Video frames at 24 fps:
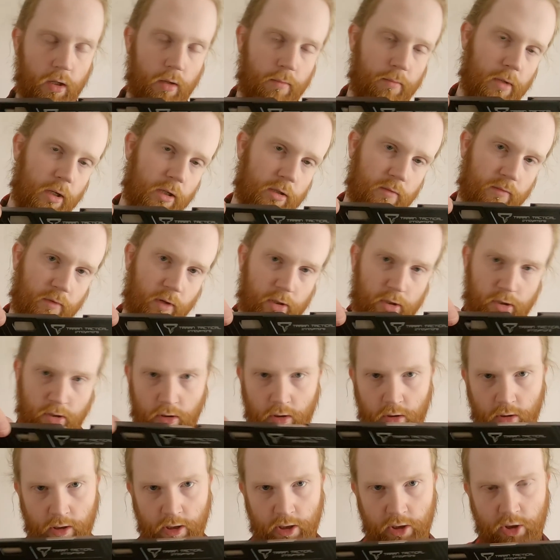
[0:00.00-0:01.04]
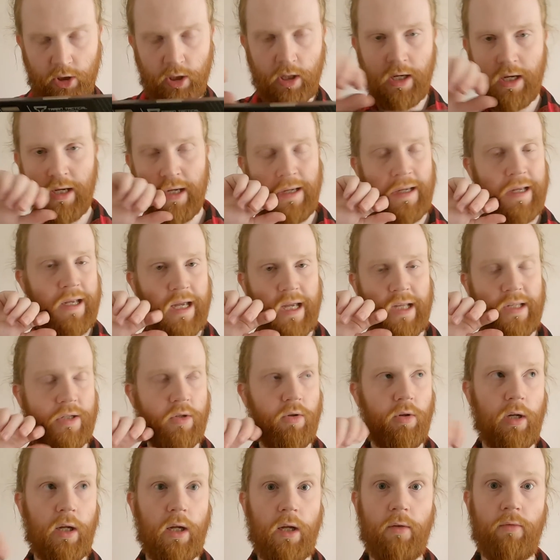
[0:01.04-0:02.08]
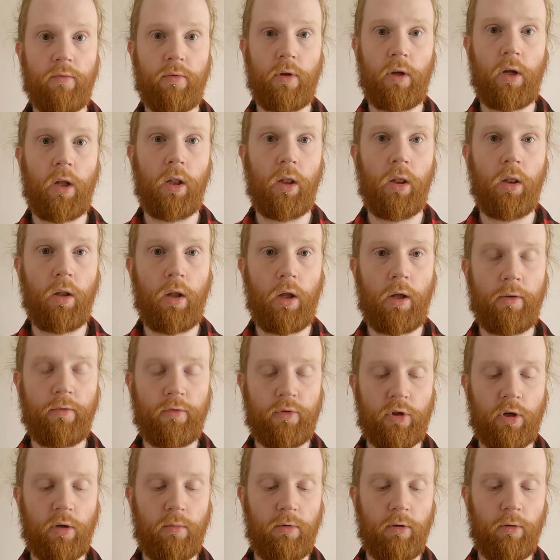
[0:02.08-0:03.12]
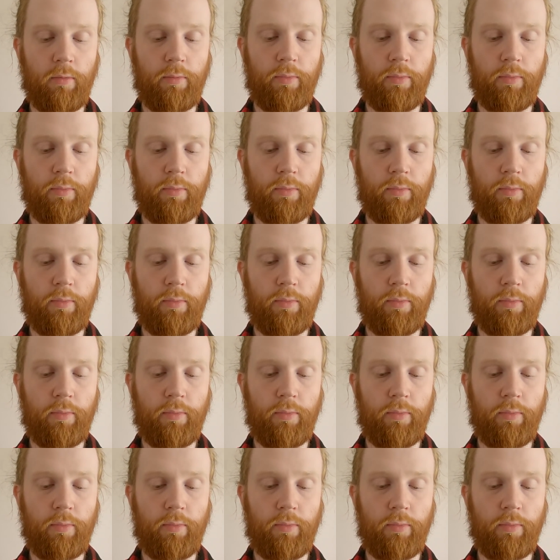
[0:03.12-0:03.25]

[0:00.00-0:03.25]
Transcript: it makes it very sluggish. It's going to have a lot of trouble